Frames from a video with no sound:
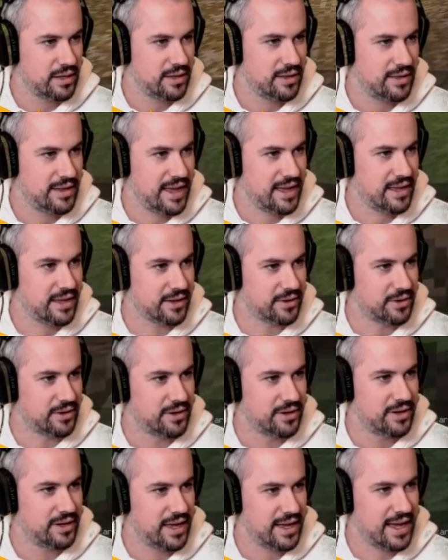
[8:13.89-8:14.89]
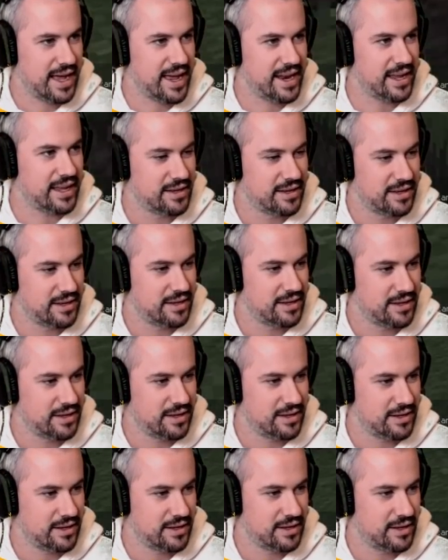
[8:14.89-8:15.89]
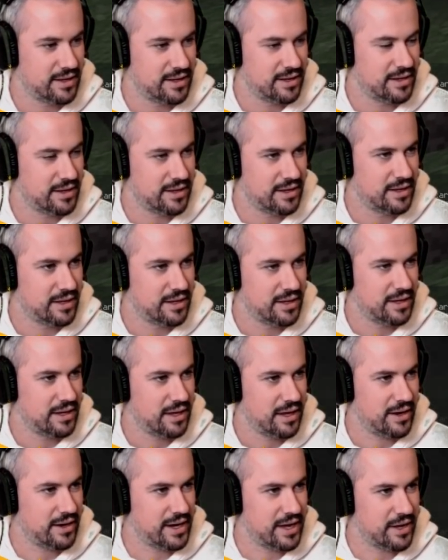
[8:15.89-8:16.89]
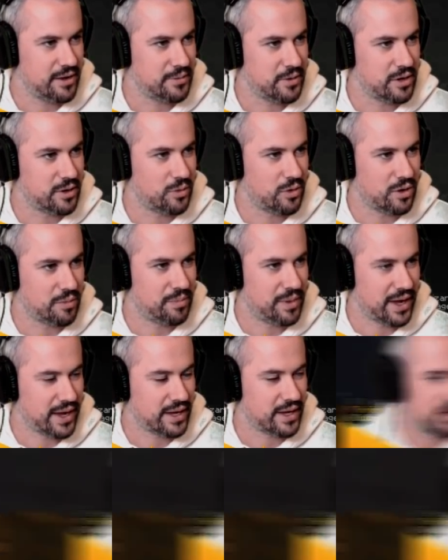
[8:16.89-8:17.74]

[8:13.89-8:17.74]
Thank you. I got it. Nice. Okay, you got that. I know. I'm gonna warp back.